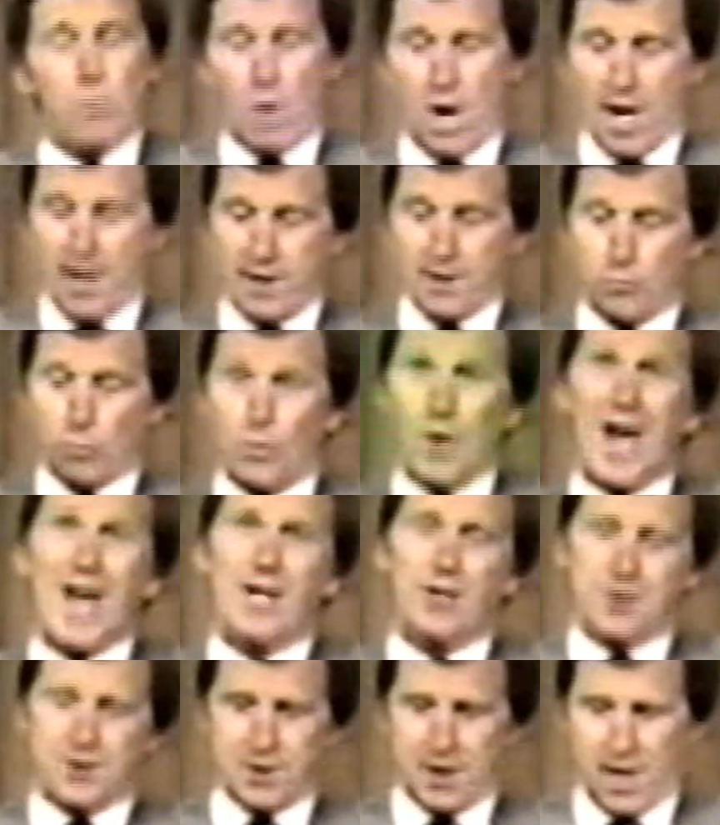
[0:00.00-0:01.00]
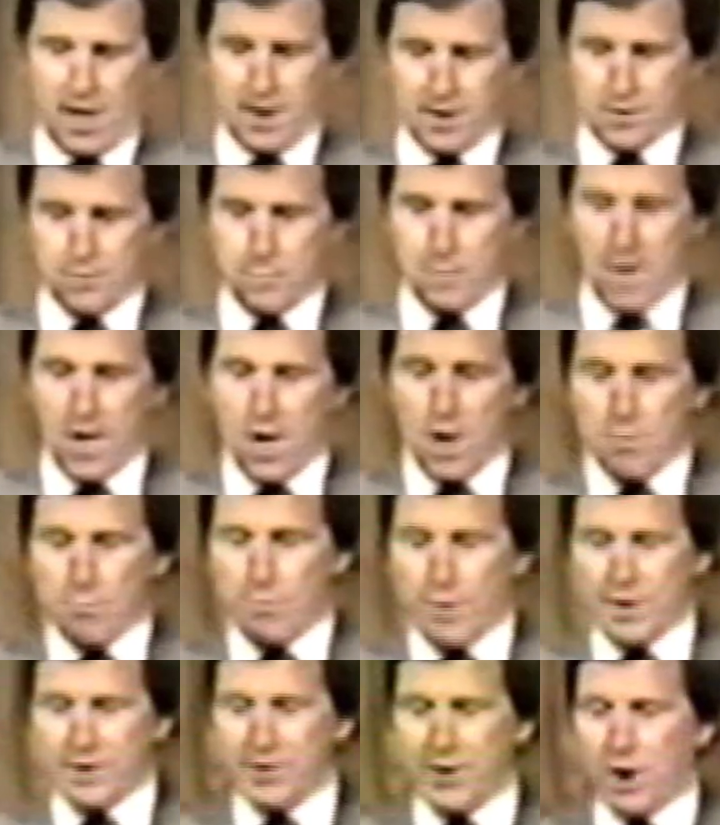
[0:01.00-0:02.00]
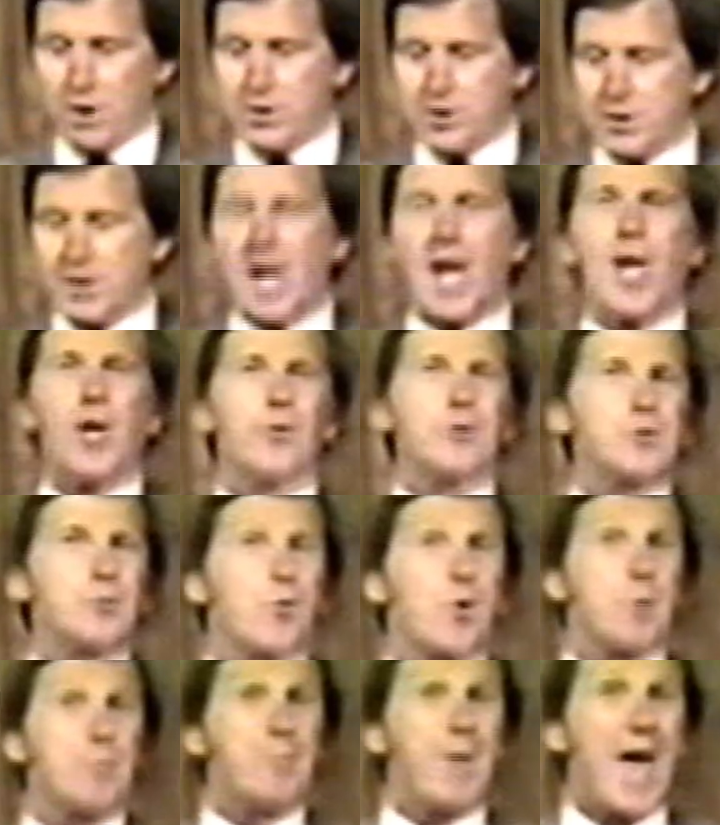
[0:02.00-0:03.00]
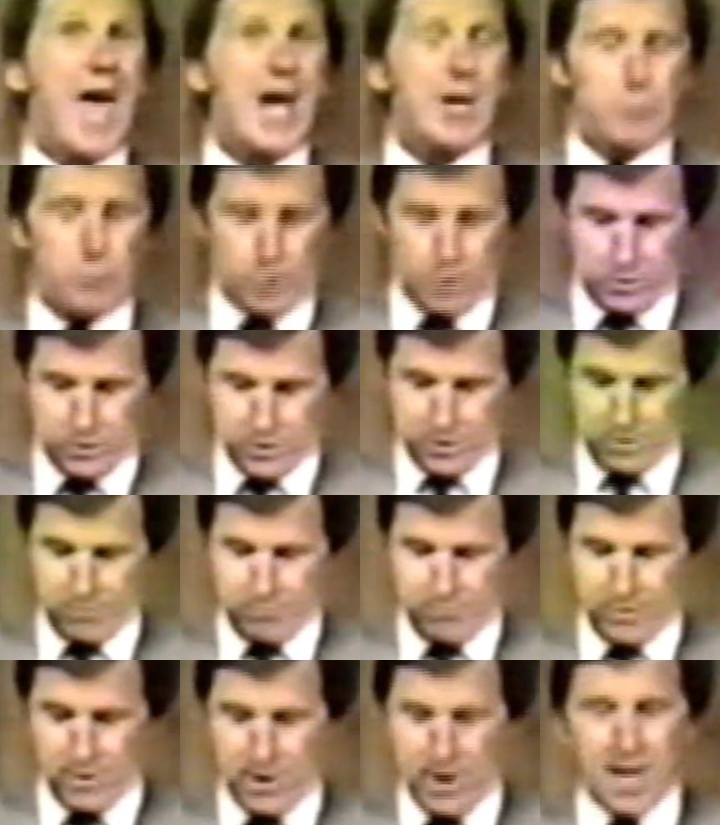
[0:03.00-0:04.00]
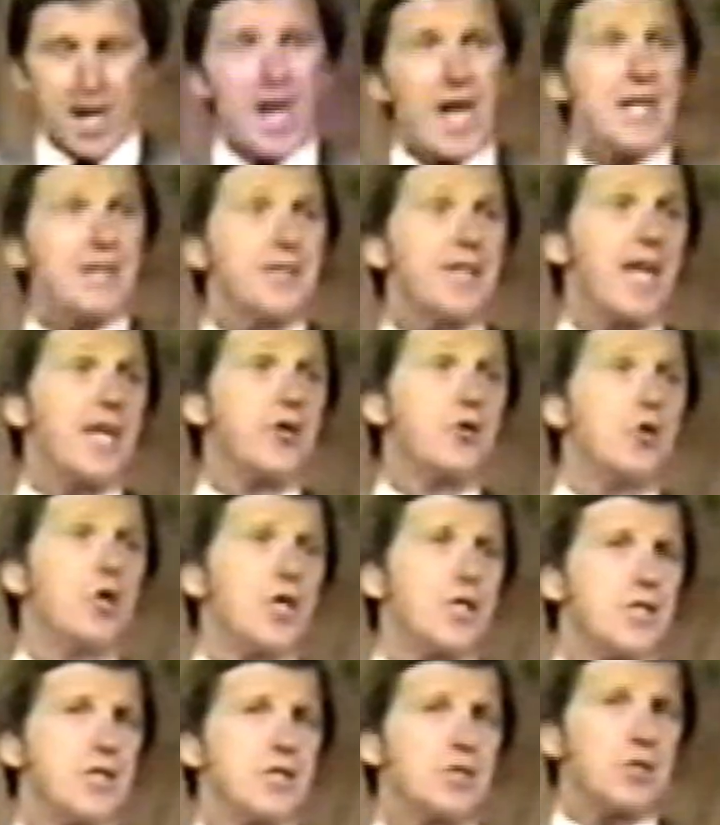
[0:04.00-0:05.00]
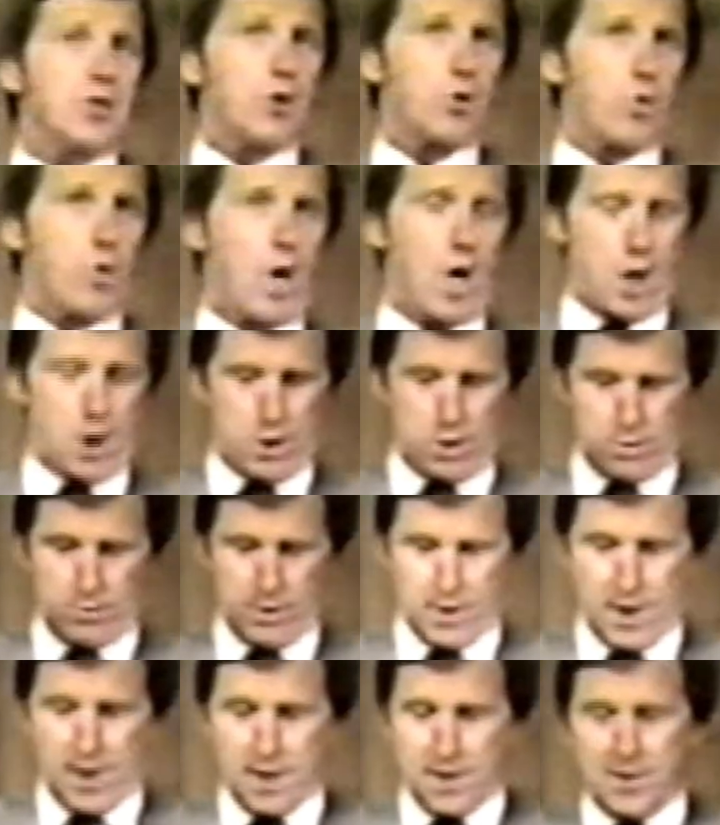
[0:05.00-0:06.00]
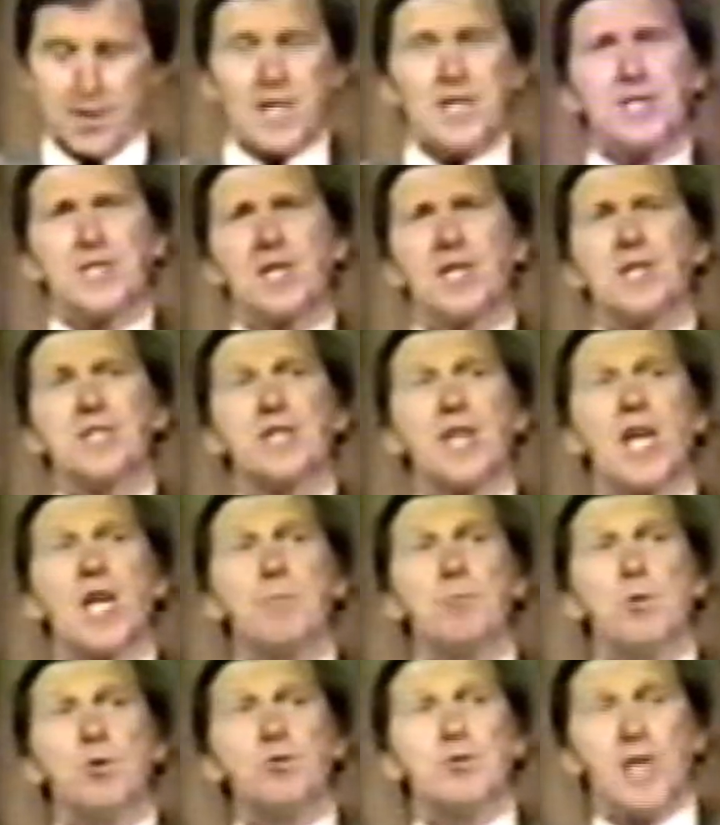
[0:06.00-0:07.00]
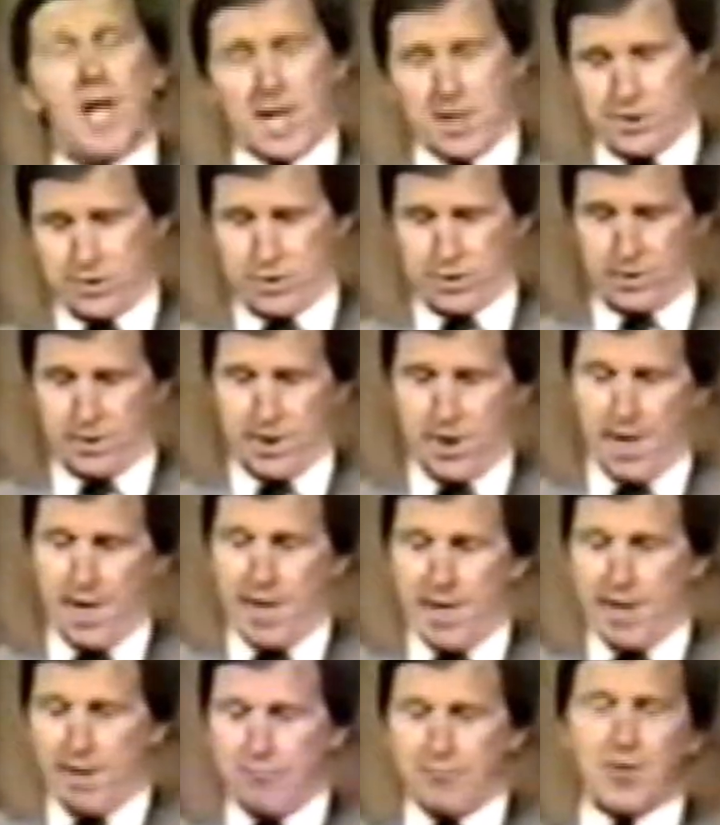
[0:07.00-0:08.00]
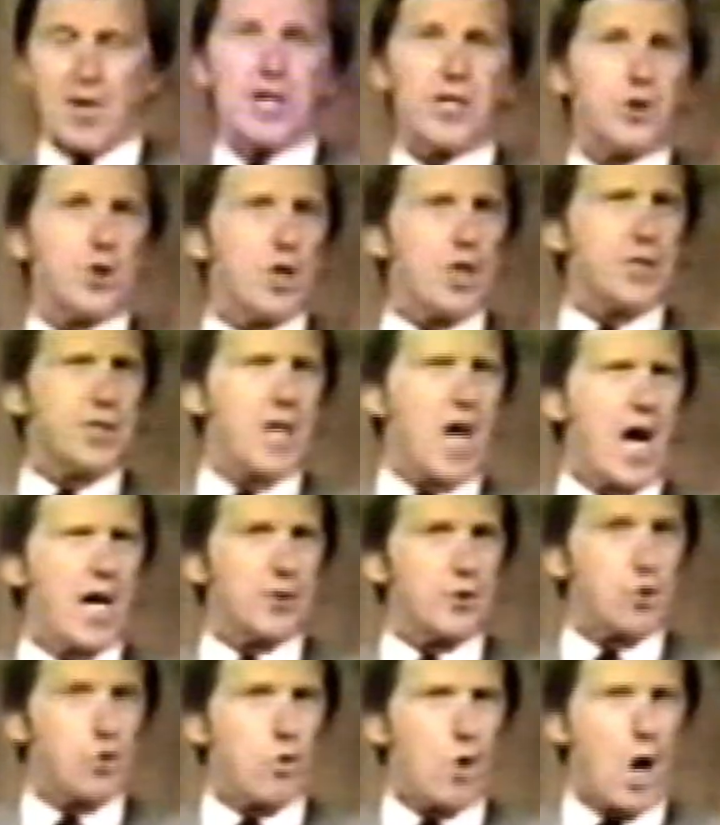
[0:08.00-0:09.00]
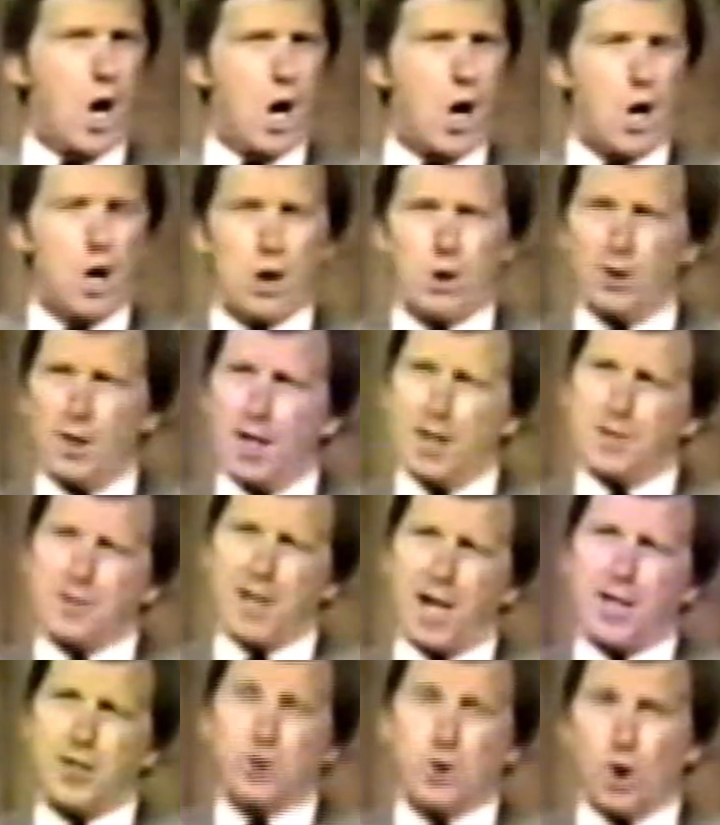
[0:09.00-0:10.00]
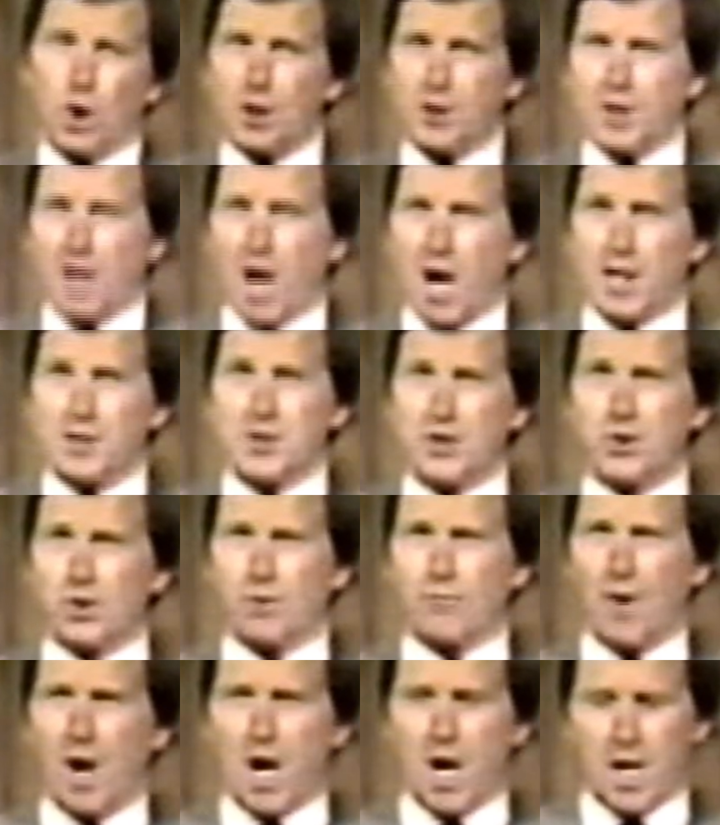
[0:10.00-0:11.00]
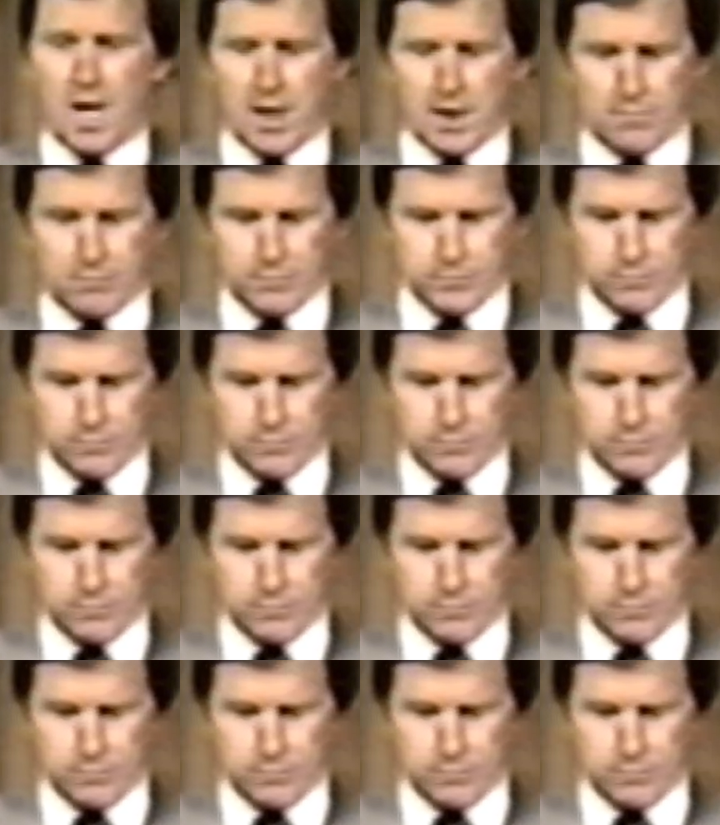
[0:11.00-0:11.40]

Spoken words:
white, rattlesnakes, but their scales were backwards and they couldn't crawl. This is a mutation. If they could not crawl, they could not survive.